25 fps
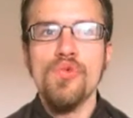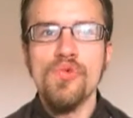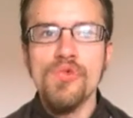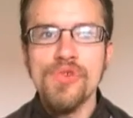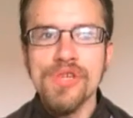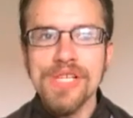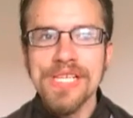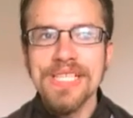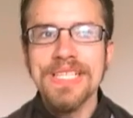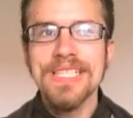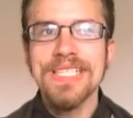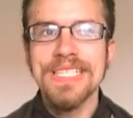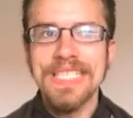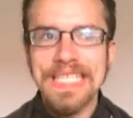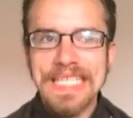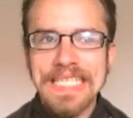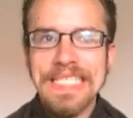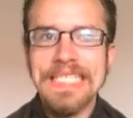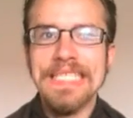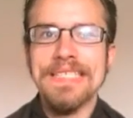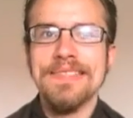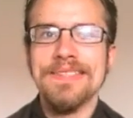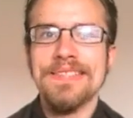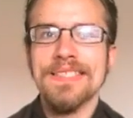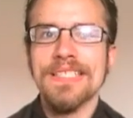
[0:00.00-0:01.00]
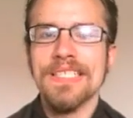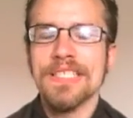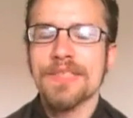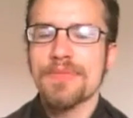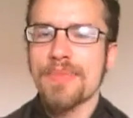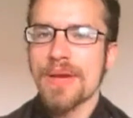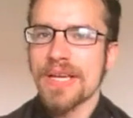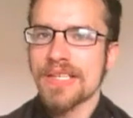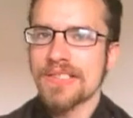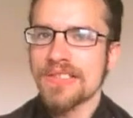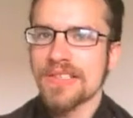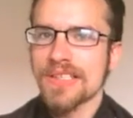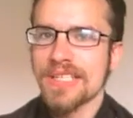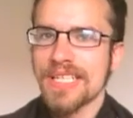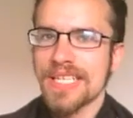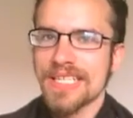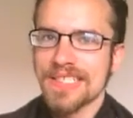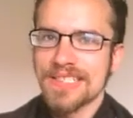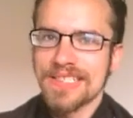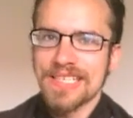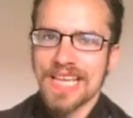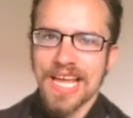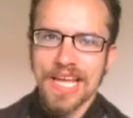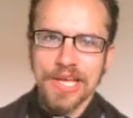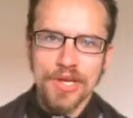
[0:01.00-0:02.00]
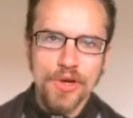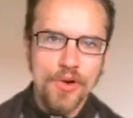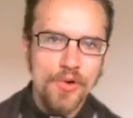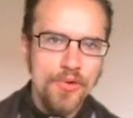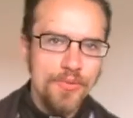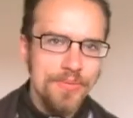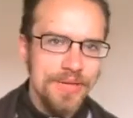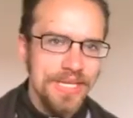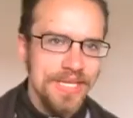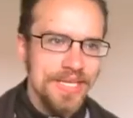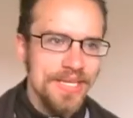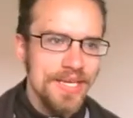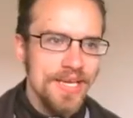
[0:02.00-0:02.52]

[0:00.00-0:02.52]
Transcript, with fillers: really easy, especially as Niobe,